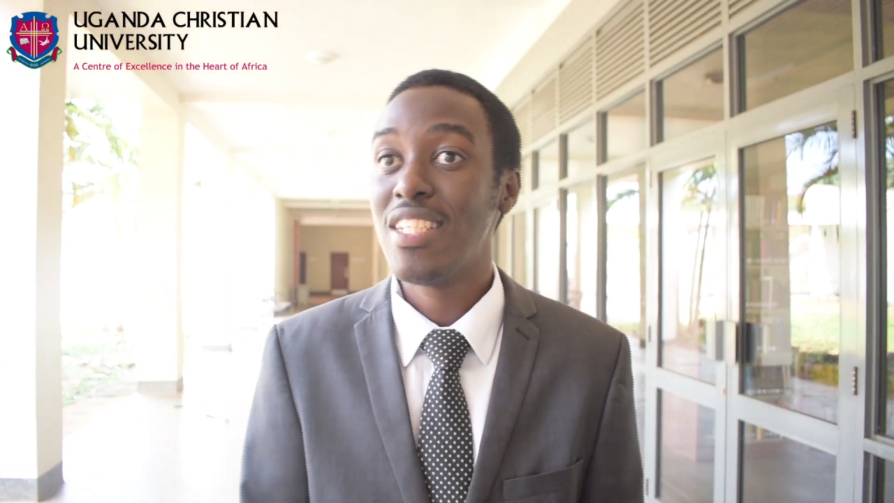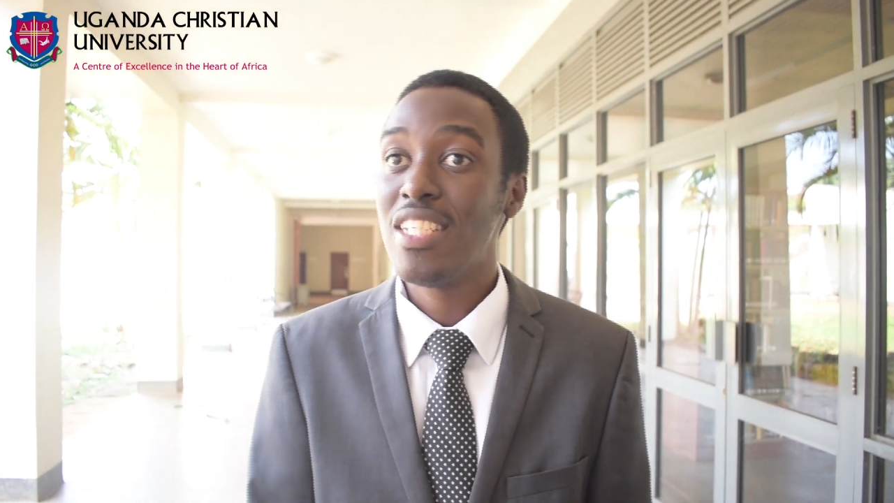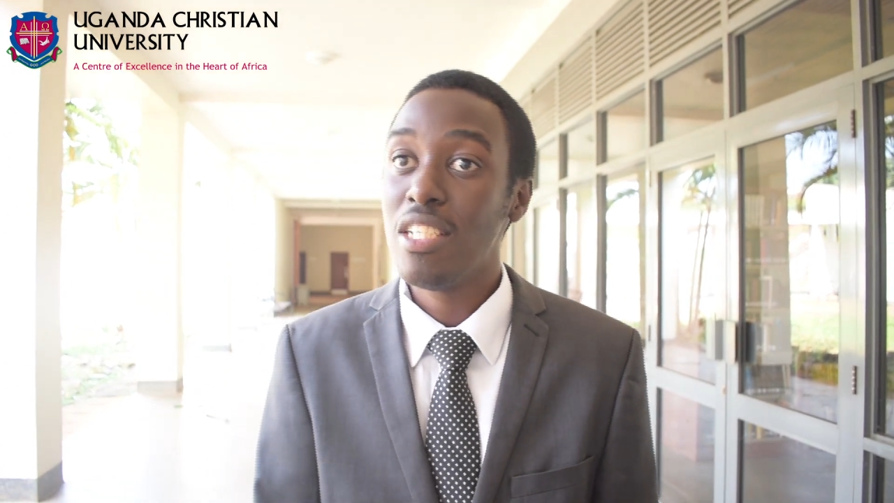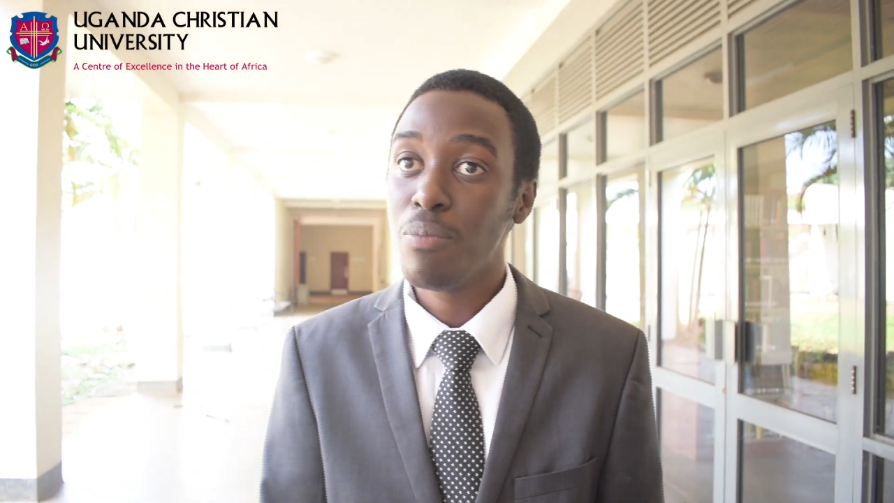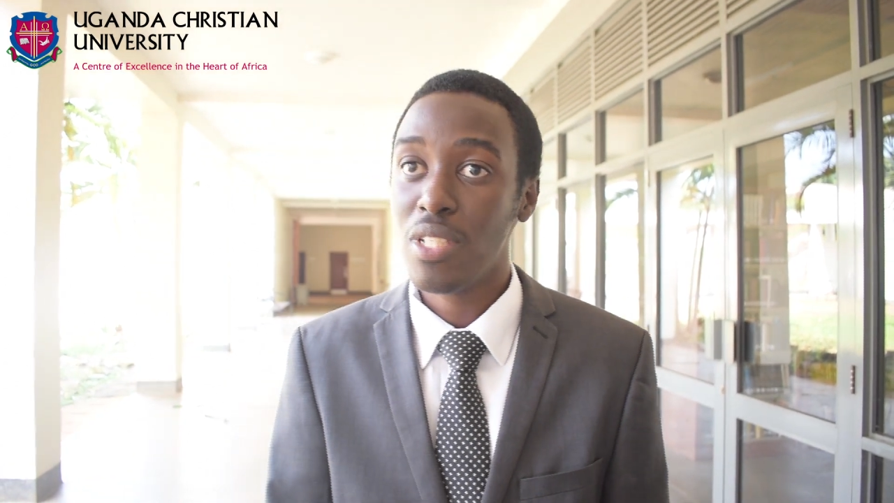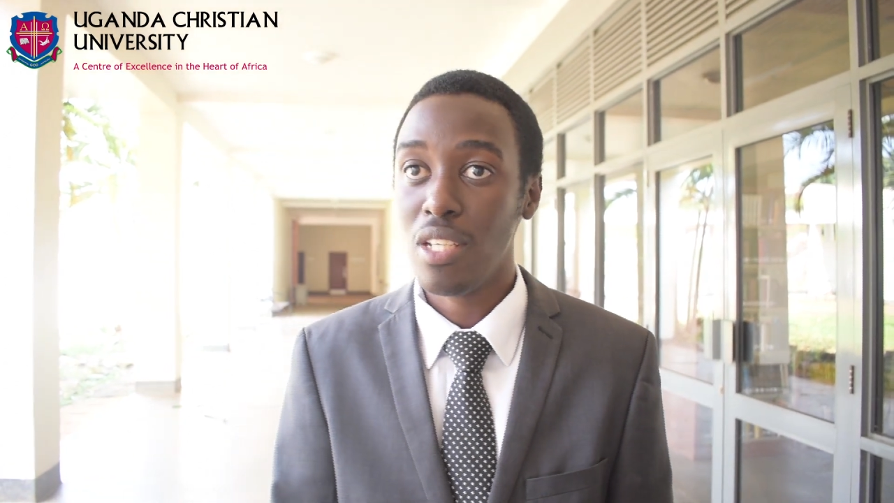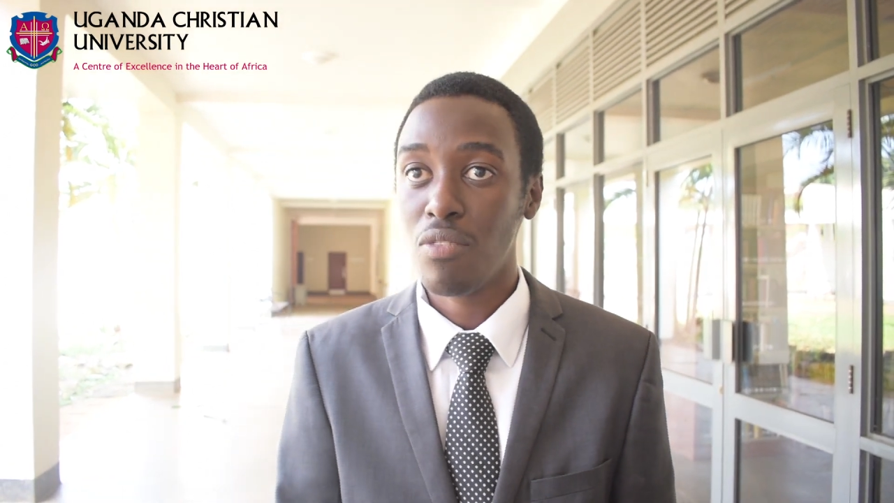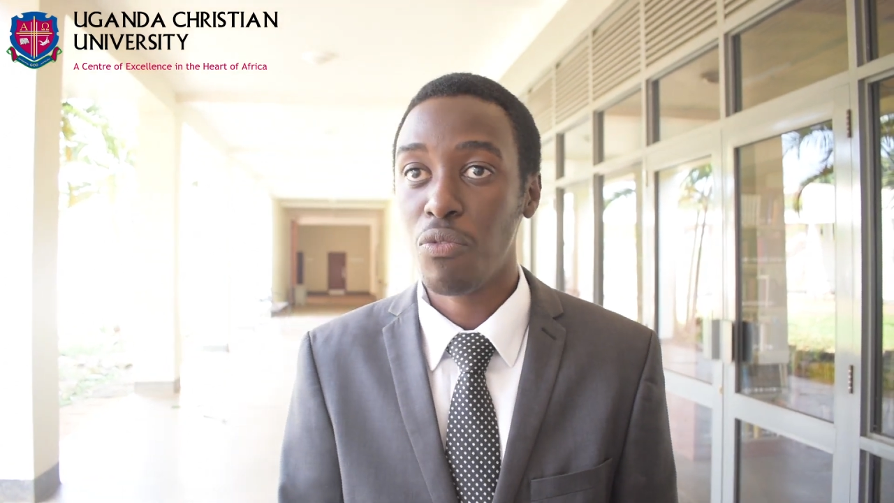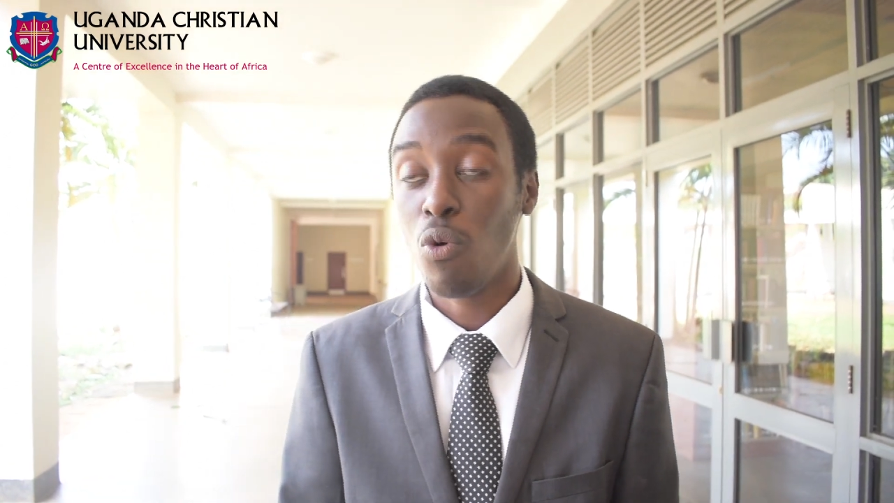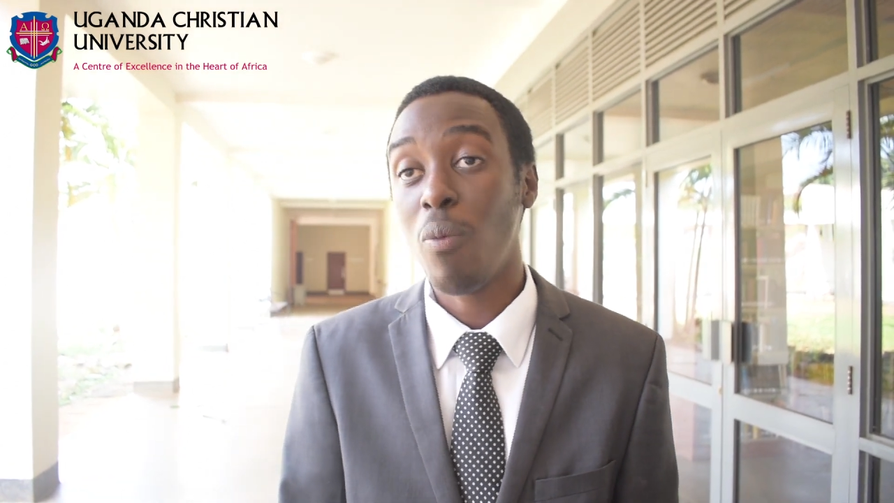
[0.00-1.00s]
teams that
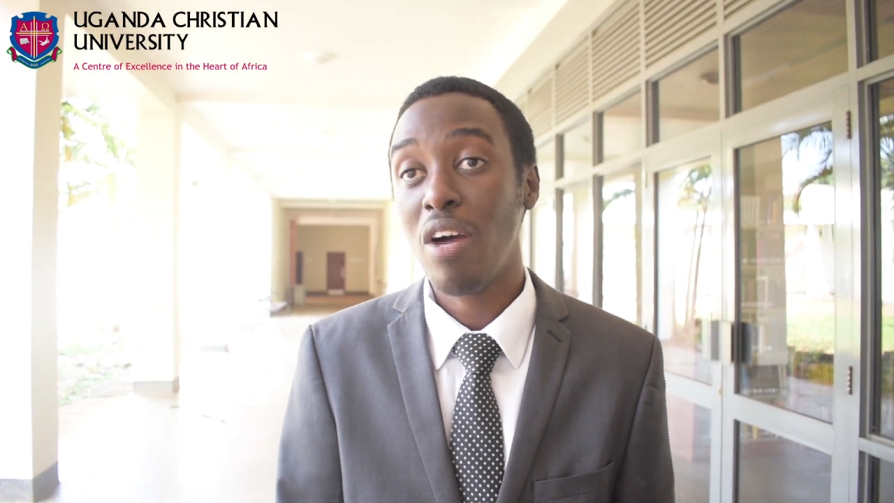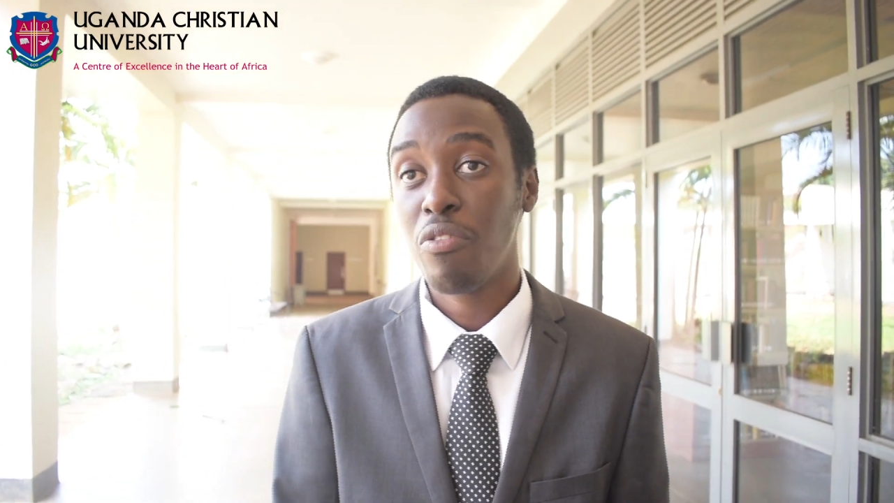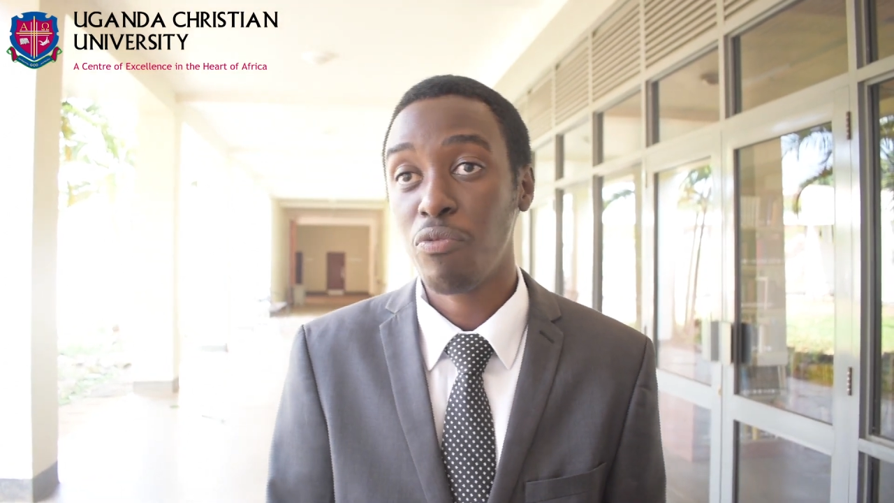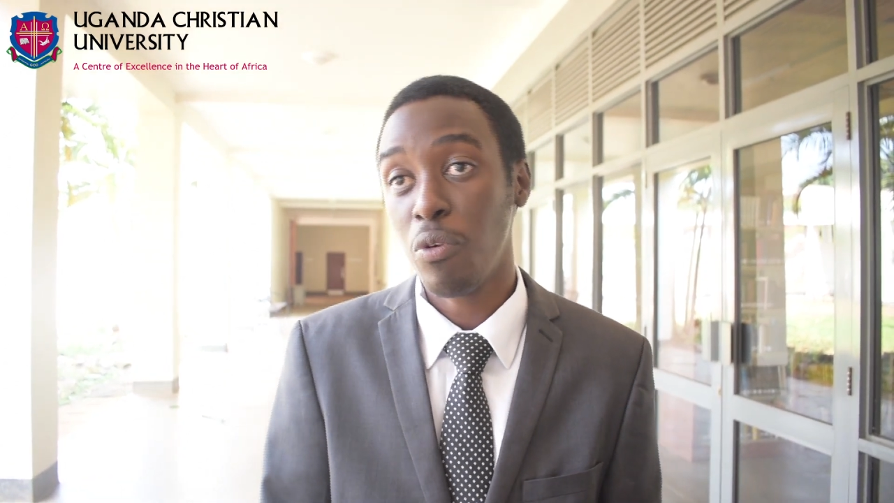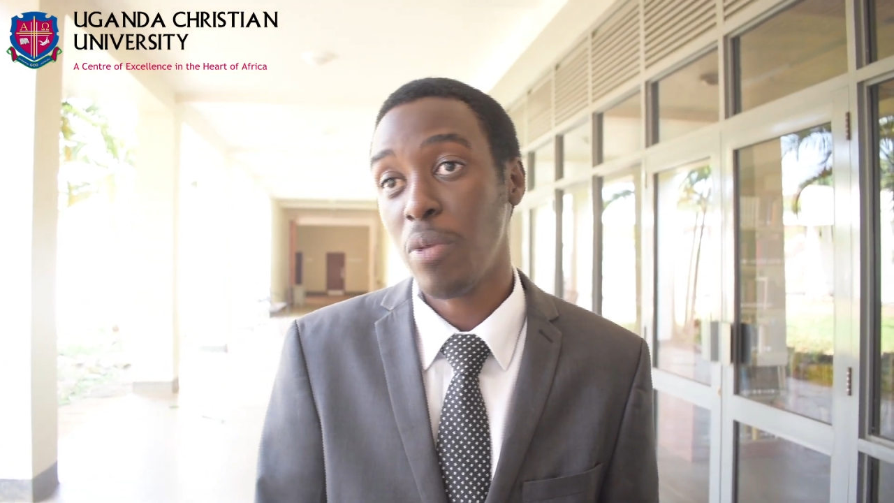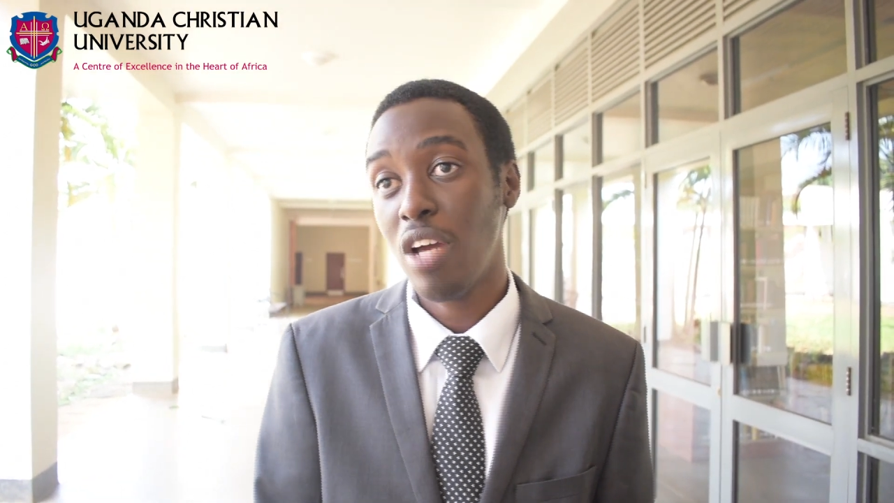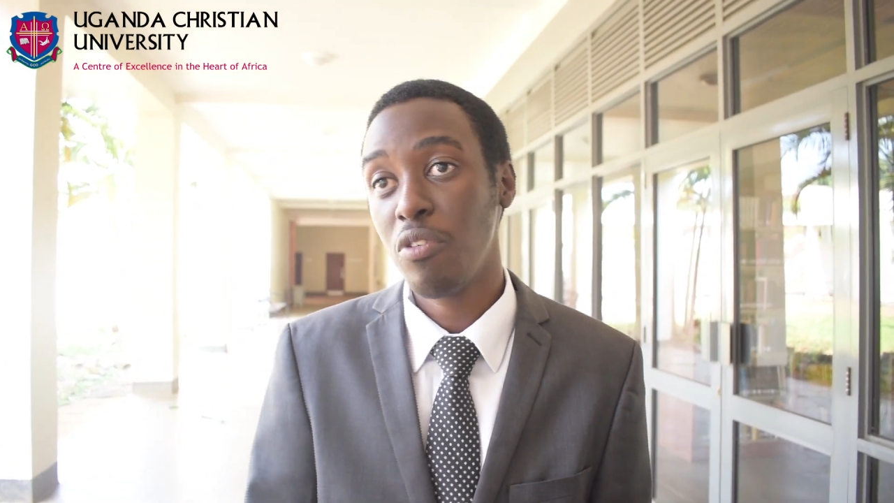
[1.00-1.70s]
from the